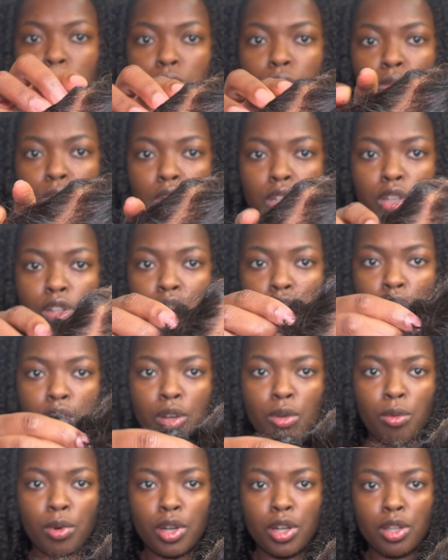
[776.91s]
when you're
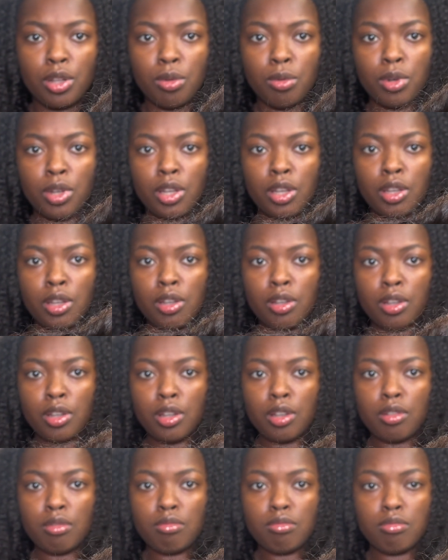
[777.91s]
like wearing the wig,
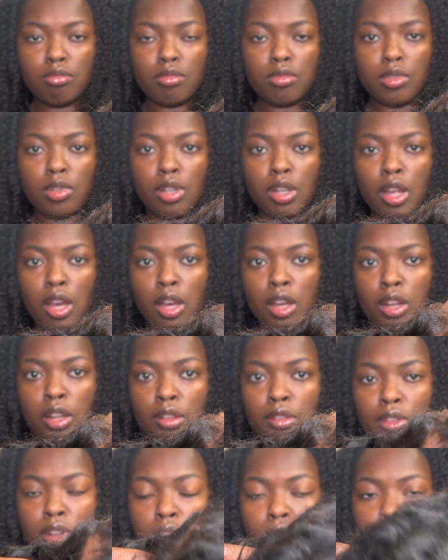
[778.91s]
like not even